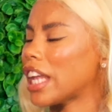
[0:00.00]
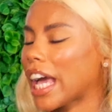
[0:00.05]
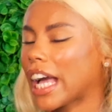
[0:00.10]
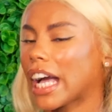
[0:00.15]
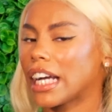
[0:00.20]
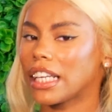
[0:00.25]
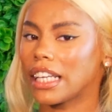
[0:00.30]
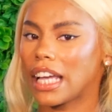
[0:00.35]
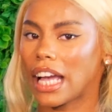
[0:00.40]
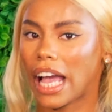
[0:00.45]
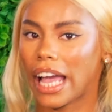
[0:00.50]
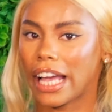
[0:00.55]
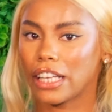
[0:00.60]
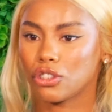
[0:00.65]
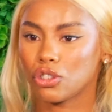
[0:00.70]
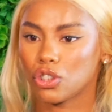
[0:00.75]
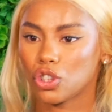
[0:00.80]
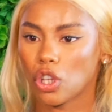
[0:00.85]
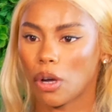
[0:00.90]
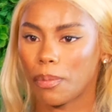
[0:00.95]
like I, I had
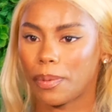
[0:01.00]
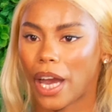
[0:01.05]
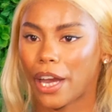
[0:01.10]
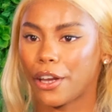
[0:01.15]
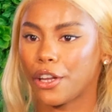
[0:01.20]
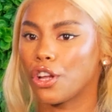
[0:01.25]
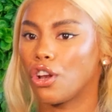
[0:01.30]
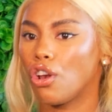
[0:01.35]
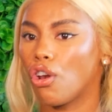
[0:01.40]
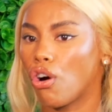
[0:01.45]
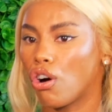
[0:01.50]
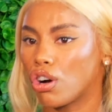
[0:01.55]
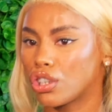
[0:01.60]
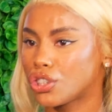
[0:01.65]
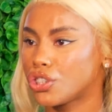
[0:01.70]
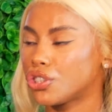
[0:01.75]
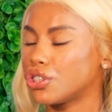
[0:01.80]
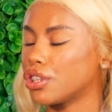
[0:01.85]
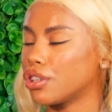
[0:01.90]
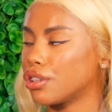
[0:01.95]
to stop running
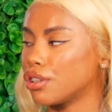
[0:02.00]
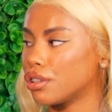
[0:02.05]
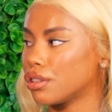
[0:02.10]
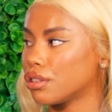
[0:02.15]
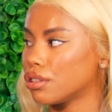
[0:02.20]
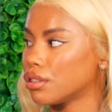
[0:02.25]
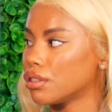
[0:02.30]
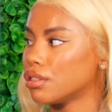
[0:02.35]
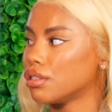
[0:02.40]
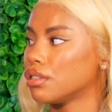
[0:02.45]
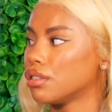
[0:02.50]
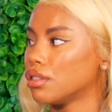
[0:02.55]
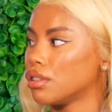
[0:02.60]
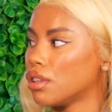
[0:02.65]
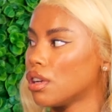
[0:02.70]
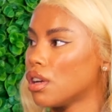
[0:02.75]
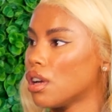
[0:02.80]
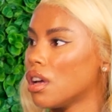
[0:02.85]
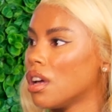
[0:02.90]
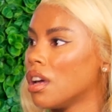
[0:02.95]
last year.
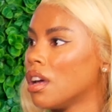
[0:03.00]
Why?